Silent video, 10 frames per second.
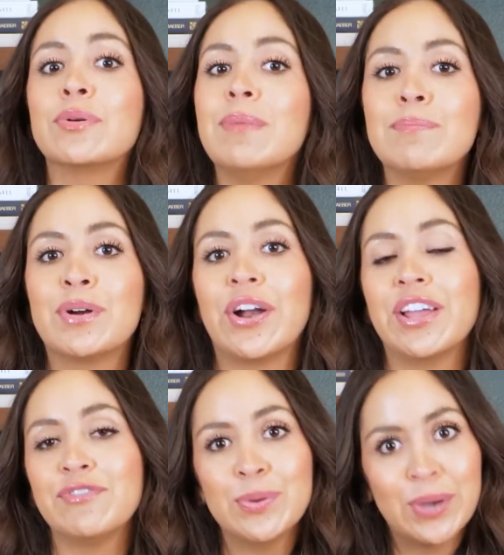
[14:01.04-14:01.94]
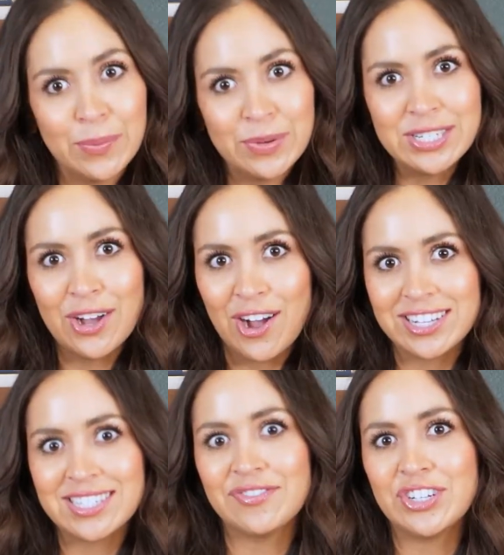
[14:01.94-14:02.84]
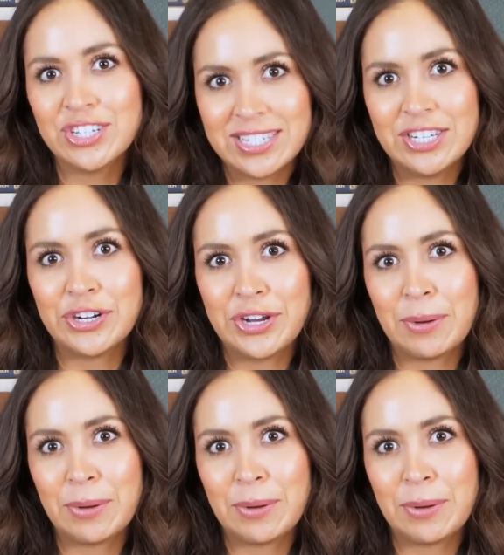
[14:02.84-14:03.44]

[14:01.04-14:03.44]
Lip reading: remember, if you go into August of your senior year